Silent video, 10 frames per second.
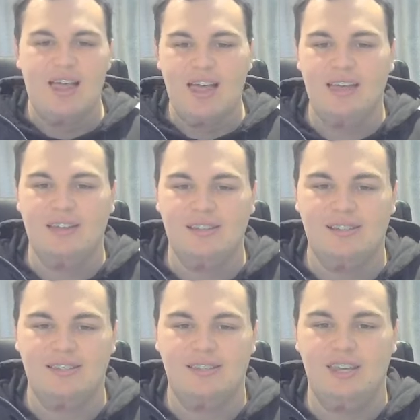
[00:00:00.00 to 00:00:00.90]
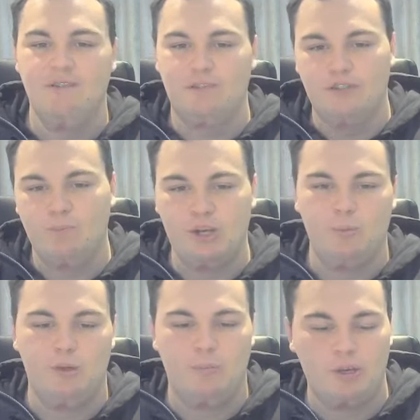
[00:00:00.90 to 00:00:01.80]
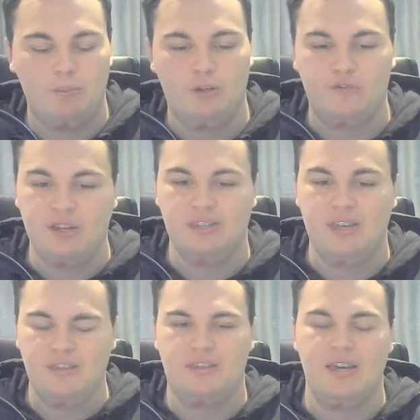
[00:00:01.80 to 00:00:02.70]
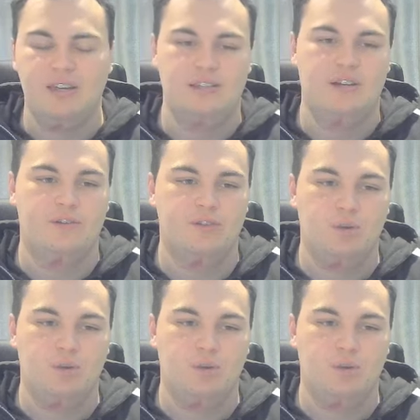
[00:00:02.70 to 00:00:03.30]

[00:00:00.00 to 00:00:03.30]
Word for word: And even if Magomed Magomedov does get the takedowns,